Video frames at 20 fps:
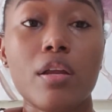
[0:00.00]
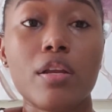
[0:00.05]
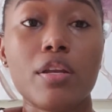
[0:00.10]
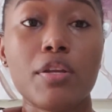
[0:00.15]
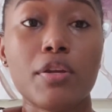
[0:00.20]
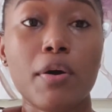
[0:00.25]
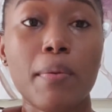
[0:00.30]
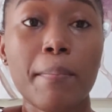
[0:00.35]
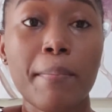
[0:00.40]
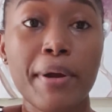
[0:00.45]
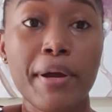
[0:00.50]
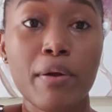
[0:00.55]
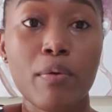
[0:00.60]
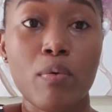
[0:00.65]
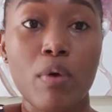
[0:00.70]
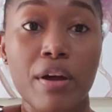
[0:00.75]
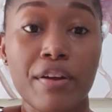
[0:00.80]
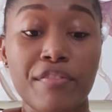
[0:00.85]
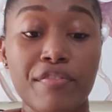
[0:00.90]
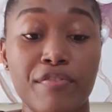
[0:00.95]
Number
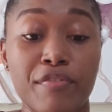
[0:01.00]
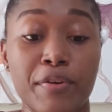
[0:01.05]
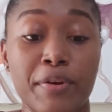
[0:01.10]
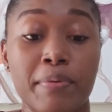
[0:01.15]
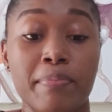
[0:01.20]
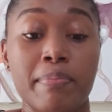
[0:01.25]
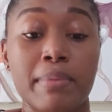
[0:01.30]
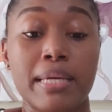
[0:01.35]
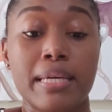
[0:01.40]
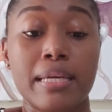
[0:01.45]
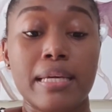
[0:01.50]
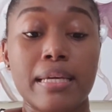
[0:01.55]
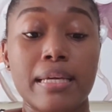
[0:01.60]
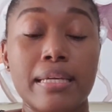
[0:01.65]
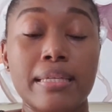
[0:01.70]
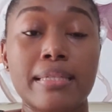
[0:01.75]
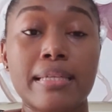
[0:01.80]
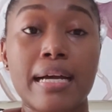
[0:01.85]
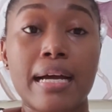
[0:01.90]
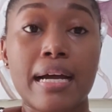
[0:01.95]
1 for me is